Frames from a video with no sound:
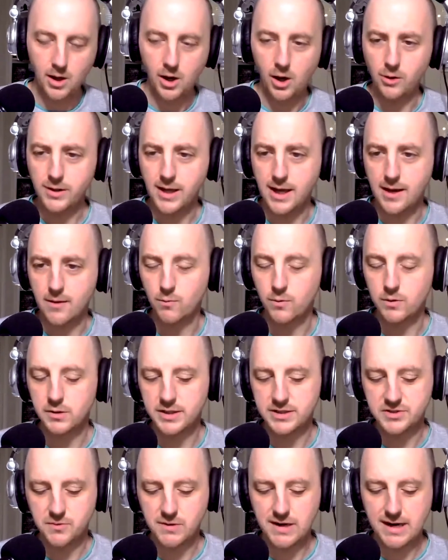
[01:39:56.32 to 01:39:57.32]
Okay, well,
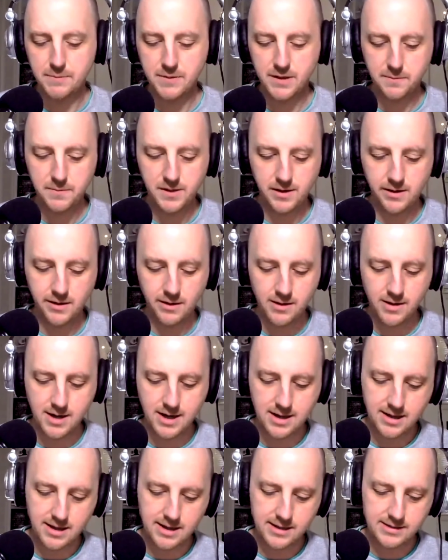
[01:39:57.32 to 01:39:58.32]
let's wrap it up here,
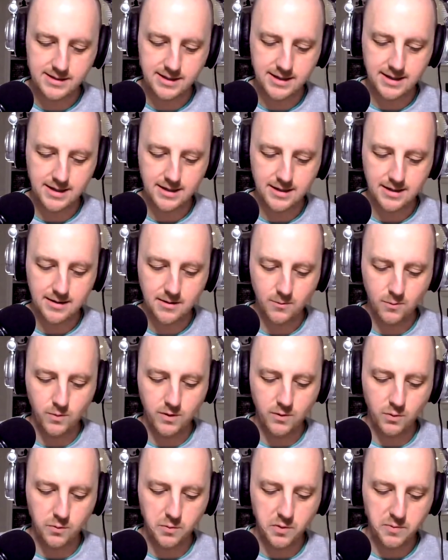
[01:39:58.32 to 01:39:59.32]
and
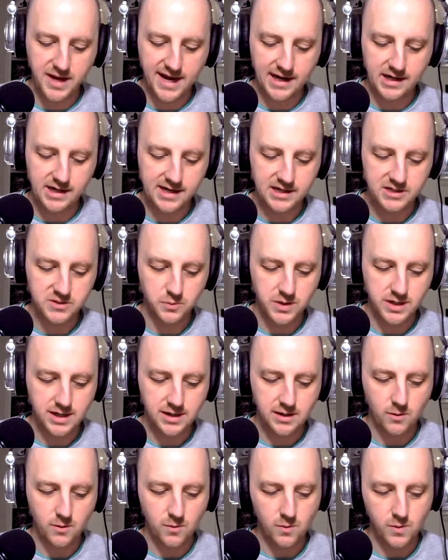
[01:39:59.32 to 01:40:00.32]
we will be back next
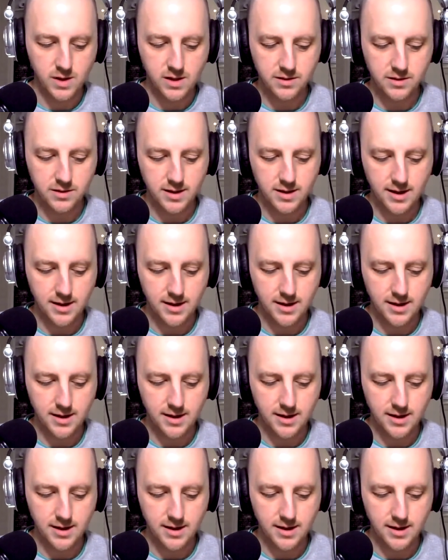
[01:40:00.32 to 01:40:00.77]
week with